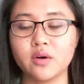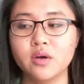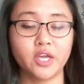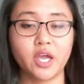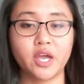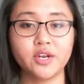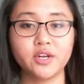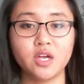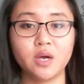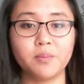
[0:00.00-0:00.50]
They
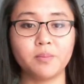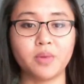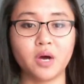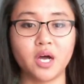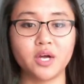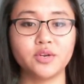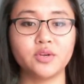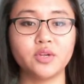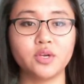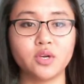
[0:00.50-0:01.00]
end up
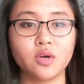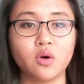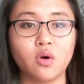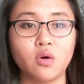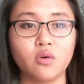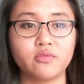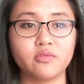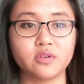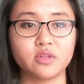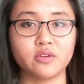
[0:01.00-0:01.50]
bonding
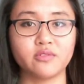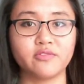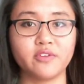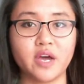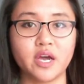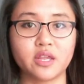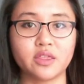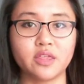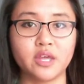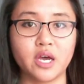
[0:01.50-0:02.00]
over the
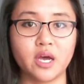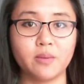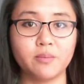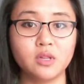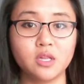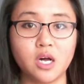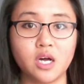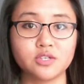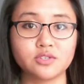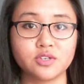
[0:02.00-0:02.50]
fact that
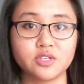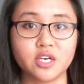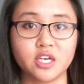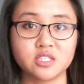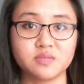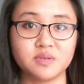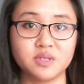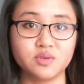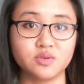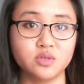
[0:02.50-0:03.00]
Glosric
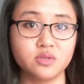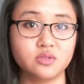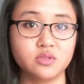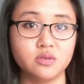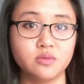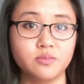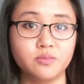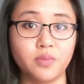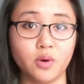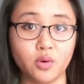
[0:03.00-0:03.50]
has been rude
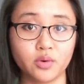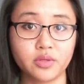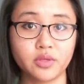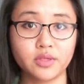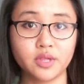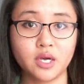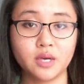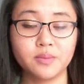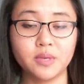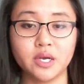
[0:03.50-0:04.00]
to both of
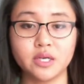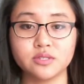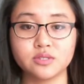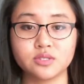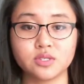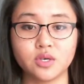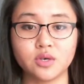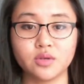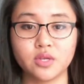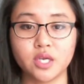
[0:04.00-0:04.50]
them, and
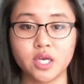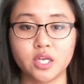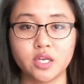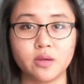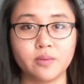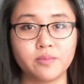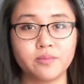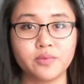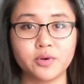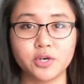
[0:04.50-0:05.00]
so they end
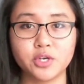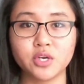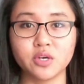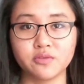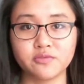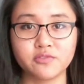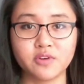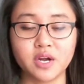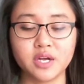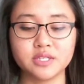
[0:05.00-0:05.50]
up pretty
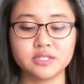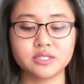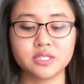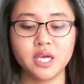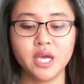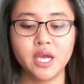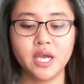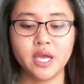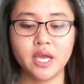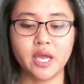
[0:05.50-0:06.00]
good friends.
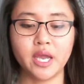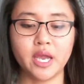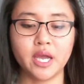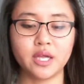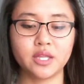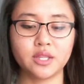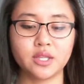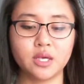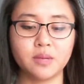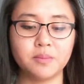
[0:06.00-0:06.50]

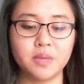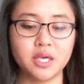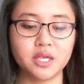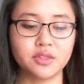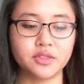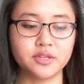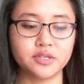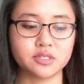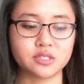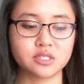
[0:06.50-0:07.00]
And they
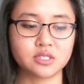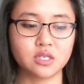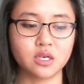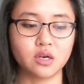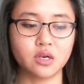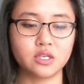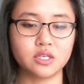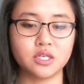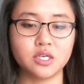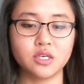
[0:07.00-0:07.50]
make this
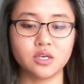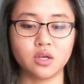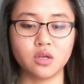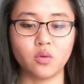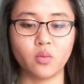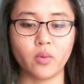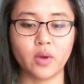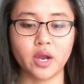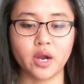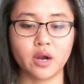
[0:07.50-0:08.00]

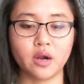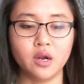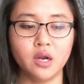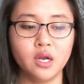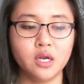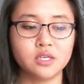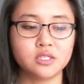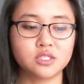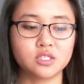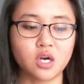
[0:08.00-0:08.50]
deal where
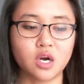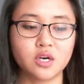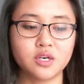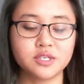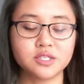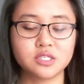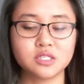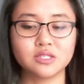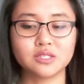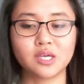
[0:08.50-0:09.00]
Star
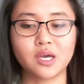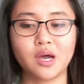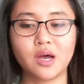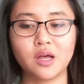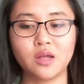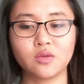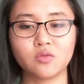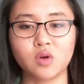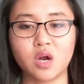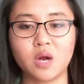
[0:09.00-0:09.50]
doesn't
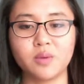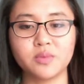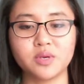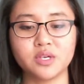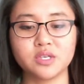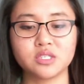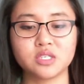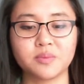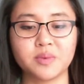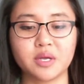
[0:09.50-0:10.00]
tell
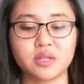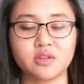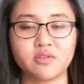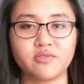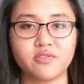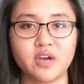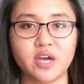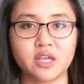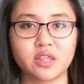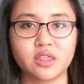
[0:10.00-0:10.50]
Romulus about the
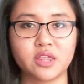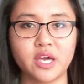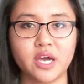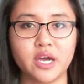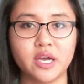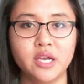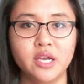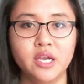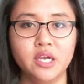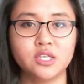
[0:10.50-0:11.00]
fact
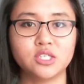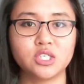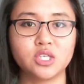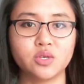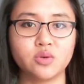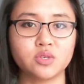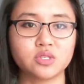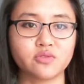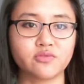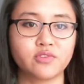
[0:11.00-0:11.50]
that she
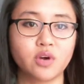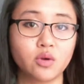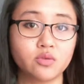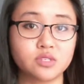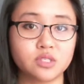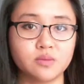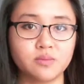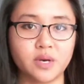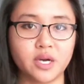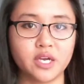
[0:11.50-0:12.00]
was
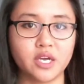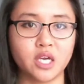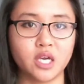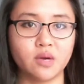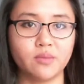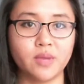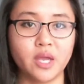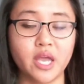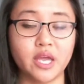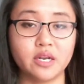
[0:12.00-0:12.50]
frozen by
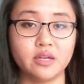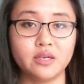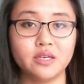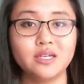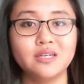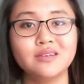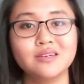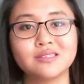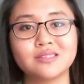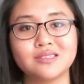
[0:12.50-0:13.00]
him, and he
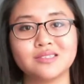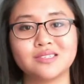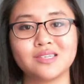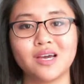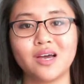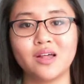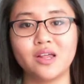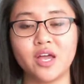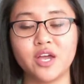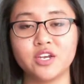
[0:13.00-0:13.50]
doesn't
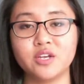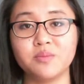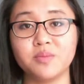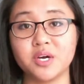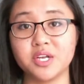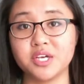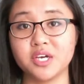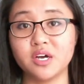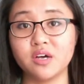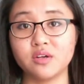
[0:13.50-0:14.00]
tell
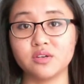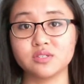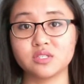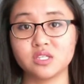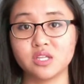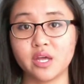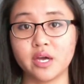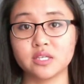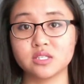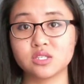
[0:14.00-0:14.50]
anybody else
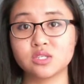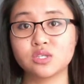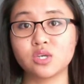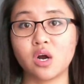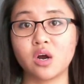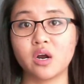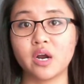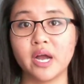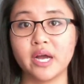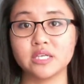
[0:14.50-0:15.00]
that
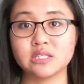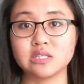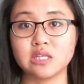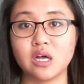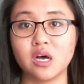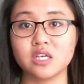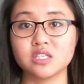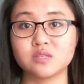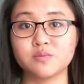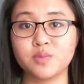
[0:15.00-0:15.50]
Star has
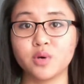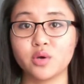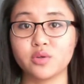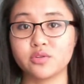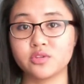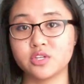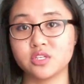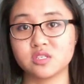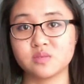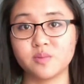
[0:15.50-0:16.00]
lost
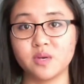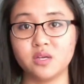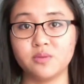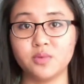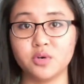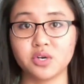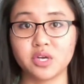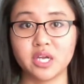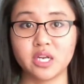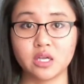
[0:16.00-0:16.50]
both the
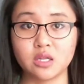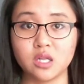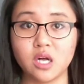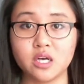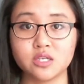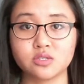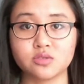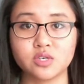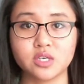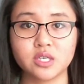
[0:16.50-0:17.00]
spellbook and
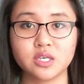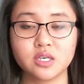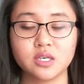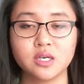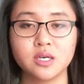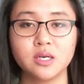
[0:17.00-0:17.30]
Glosric.